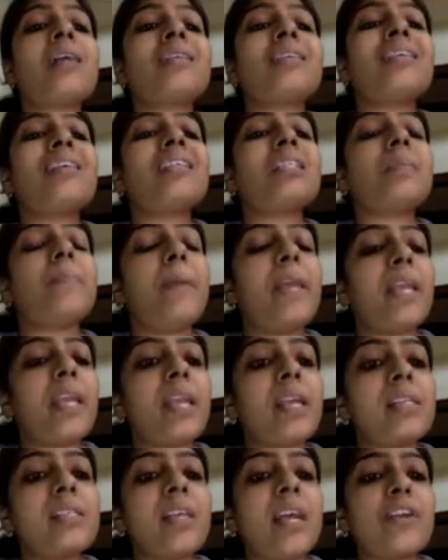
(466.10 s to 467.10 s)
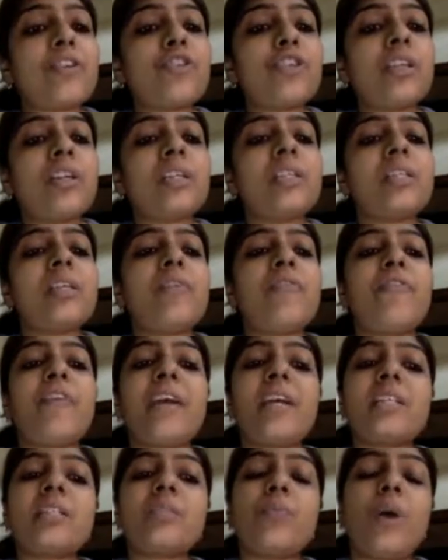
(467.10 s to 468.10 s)
Last is the speaking section. It
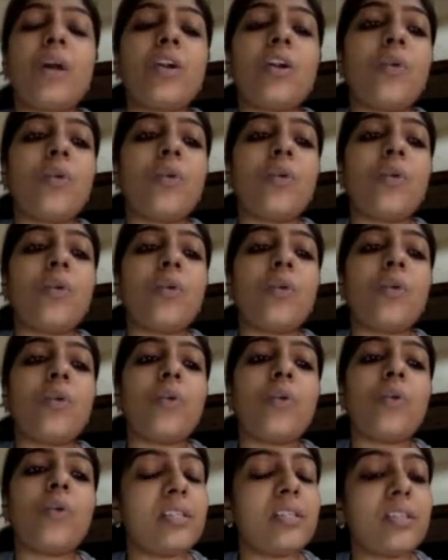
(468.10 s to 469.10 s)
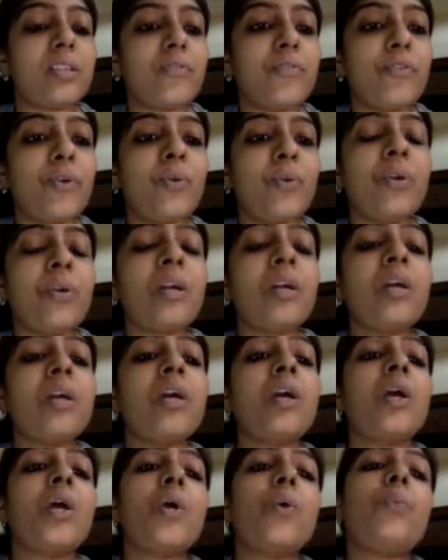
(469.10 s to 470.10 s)
is a one-on-one face interview
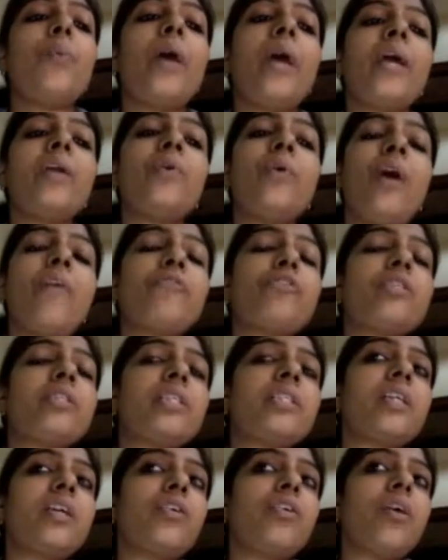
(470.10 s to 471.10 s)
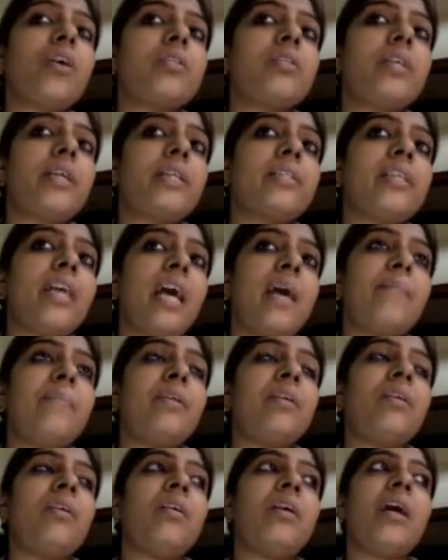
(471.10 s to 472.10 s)
where you have to sit across the
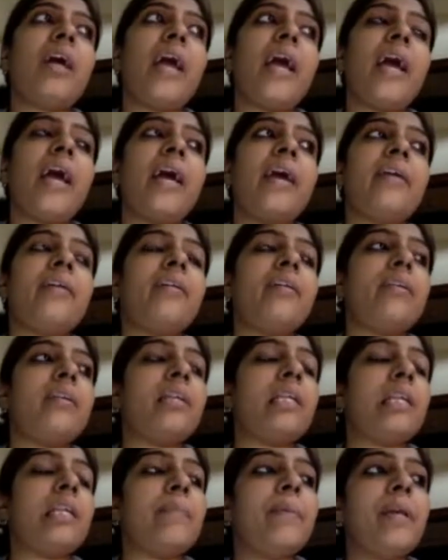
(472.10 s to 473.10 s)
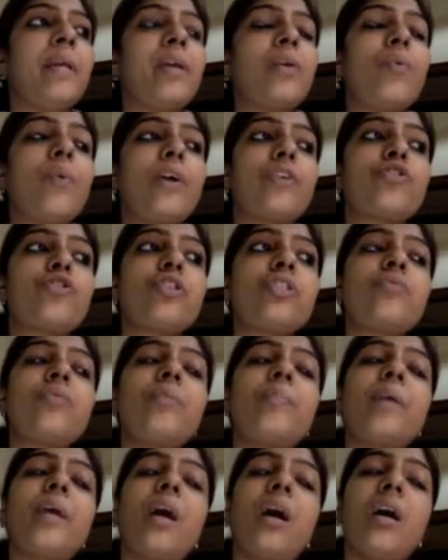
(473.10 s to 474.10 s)
examiner and
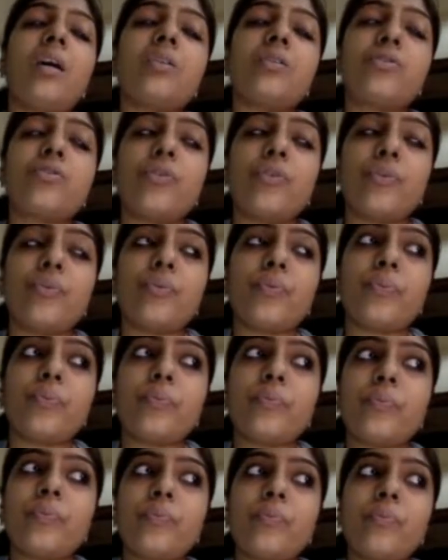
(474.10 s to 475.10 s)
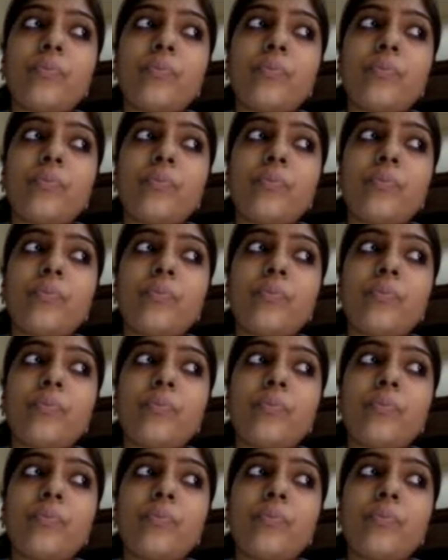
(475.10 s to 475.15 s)
questions will be asked to you.